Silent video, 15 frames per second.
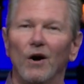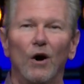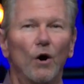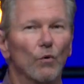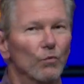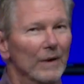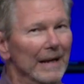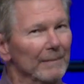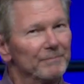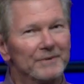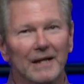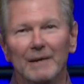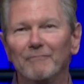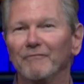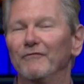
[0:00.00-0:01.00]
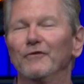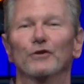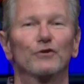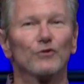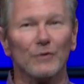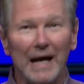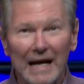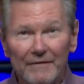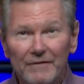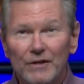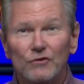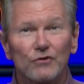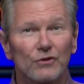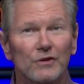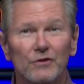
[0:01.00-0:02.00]
all ramped up for drive
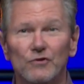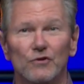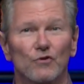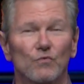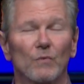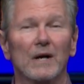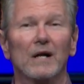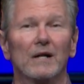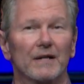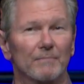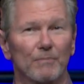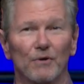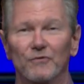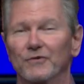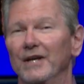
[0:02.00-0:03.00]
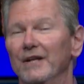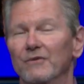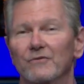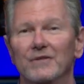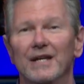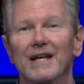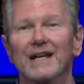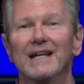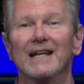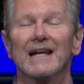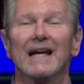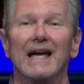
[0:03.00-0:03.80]
in church as well at both San Jose